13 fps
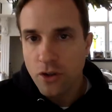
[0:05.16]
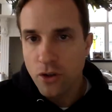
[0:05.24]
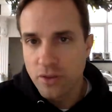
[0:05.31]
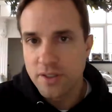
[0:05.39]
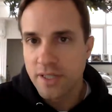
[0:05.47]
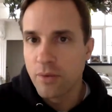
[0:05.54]

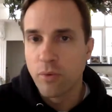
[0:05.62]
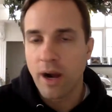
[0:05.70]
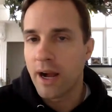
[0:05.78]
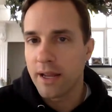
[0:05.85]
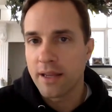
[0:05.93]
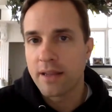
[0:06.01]
You could see
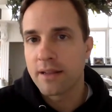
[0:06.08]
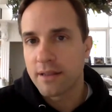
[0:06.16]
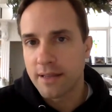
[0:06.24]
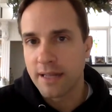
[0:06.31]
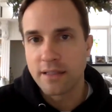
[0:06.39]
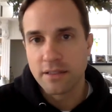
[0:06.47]
why
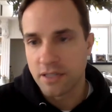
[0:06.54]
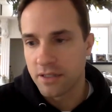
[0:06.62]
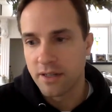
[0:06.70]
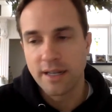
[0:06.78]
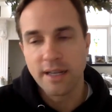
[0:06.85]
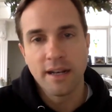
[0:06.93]
then
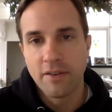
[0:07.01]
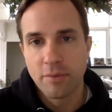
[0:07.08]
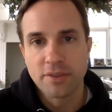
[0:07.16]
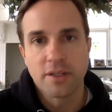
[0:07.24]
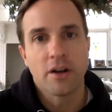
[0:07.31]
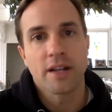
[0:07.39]
suddenly
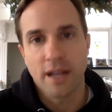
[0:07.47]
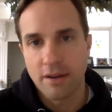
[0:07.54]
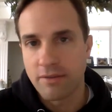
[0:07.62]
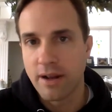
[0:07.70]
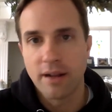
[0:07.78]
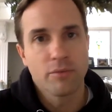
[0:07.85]
Liverpool said,
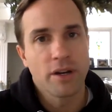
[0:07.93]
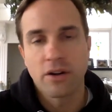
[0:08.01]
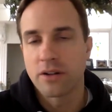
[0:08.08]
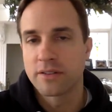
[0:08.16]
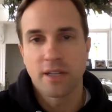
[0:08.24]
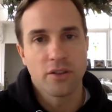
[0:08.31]
okay, right, we
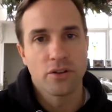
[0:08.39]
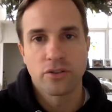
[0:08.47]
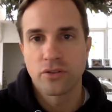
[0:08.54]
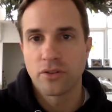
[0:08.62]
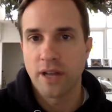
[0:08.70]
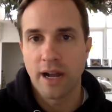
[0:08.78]
can't say
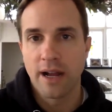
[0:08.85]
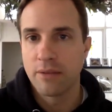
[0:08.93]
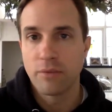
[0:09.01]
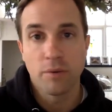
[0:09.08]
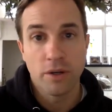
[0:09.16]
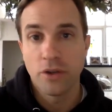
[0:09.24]
no to
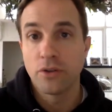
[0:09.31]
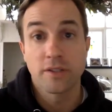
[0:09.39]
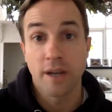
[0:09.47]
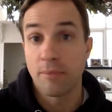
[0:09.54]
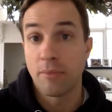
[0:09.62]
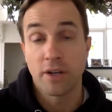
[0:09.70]
that and we will
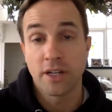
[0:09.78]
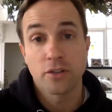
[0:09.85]
use that money